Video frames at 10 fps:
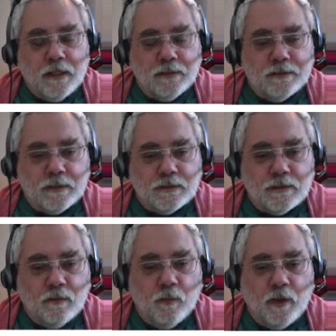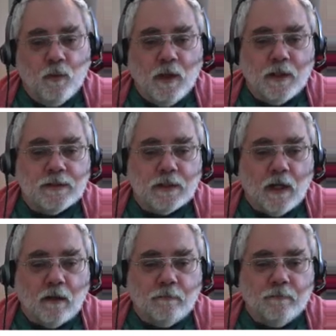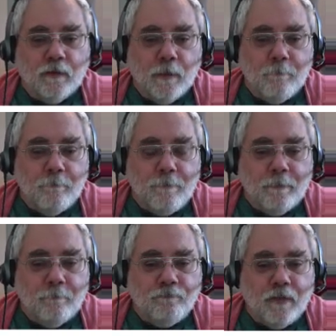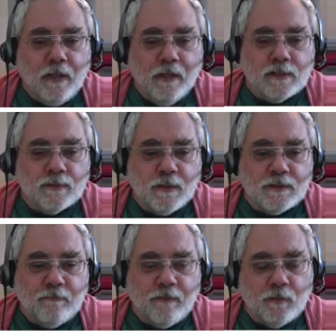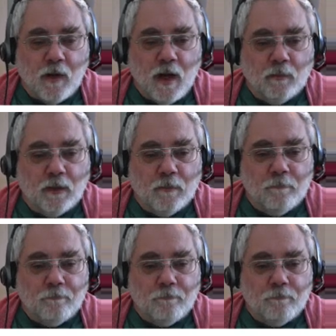and system we want to solve in a specific problem.